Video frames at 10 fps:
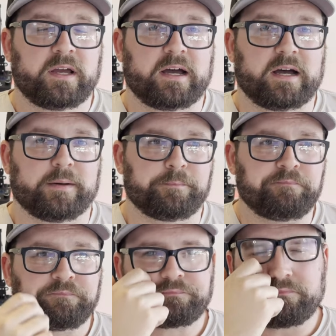
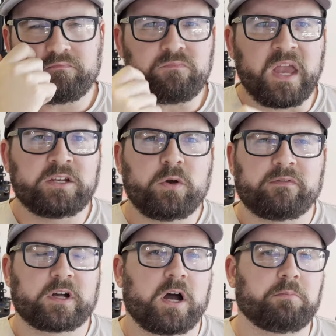I do
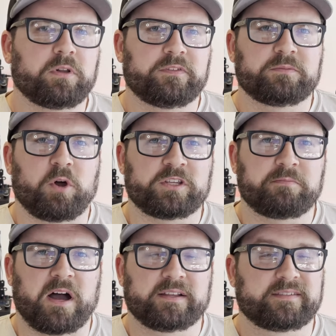have a couple of small
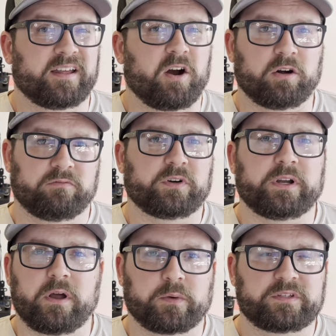spots that aren't
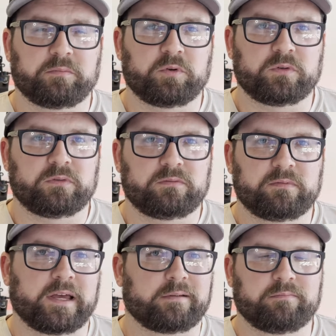very noticeable,
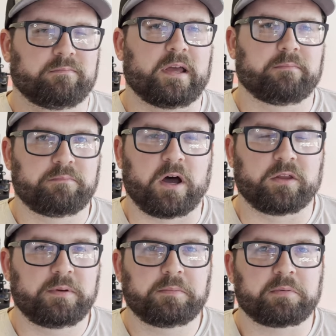like
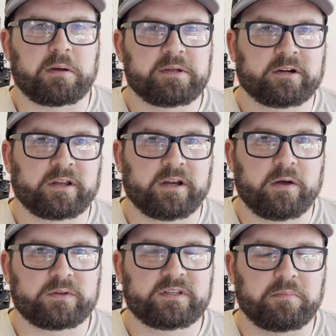other people probably aren't going to
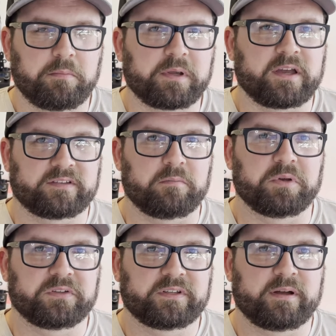notice it, but because I
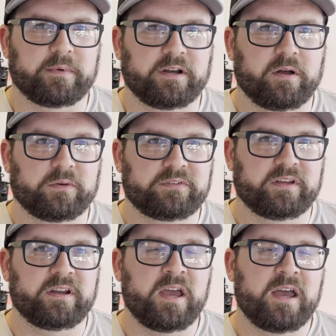built it, I'm going to notice
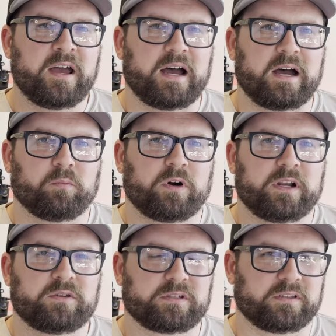it, where I
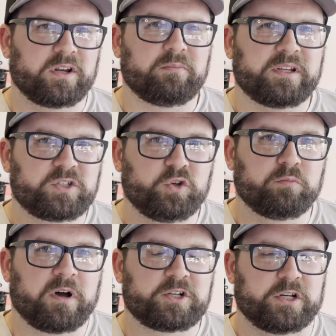used a little bit too
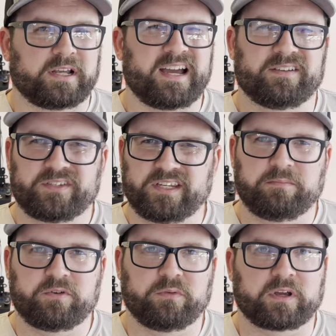much and it kind of
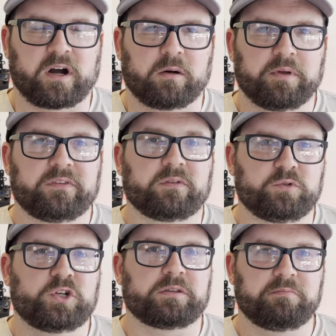seeped through the carpet, so
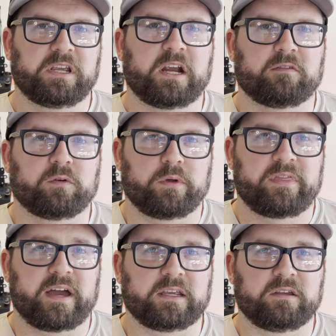just be careful with that.